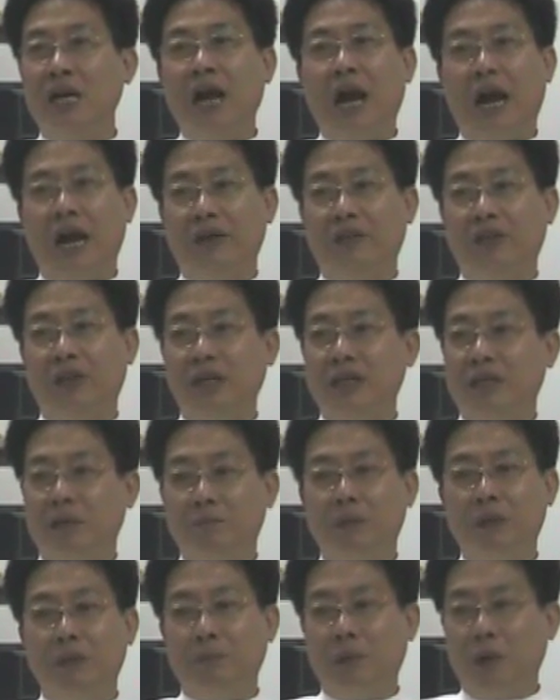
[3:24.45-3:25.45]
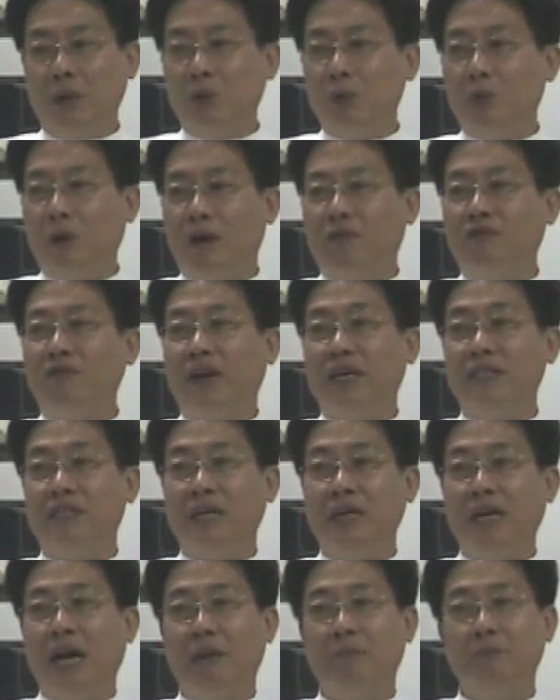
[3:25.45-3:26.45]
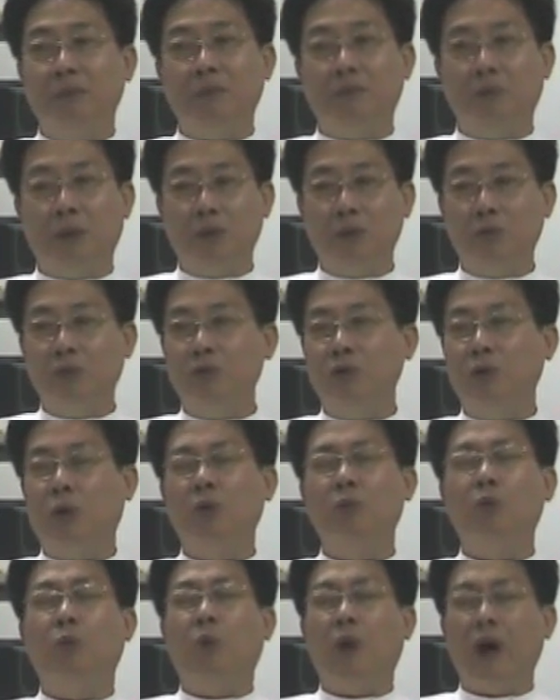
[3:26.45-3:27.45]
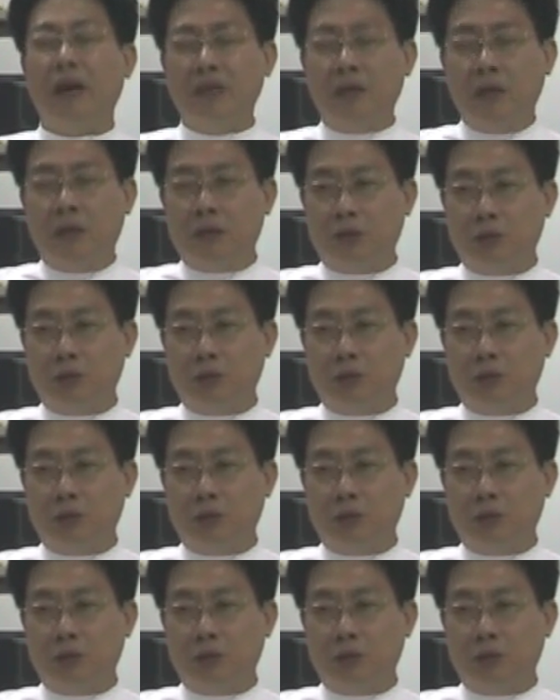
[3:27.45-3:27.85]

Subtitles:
I think the people who are fighting are people who don't want